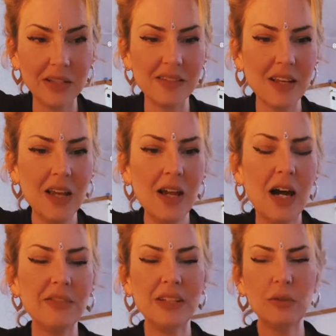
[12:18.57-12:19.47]
And
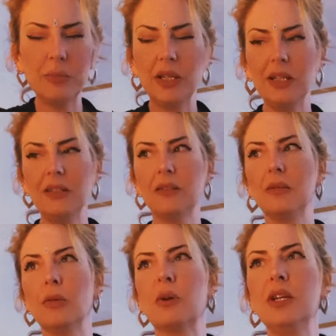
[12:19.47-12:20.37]
I've never been,
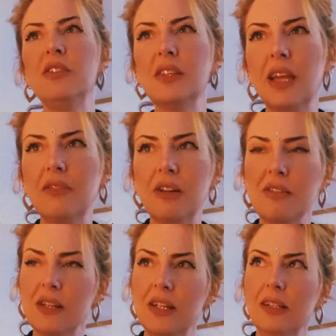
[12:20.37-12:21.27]
or I used to get
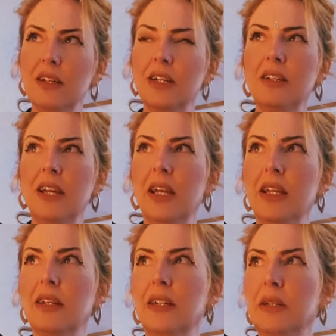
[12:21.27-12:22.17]
very kind of
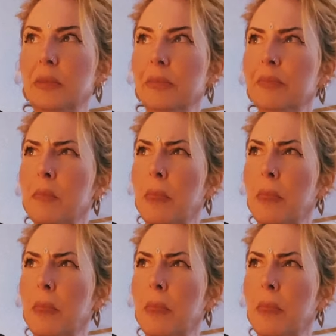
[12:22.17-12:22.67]
like um,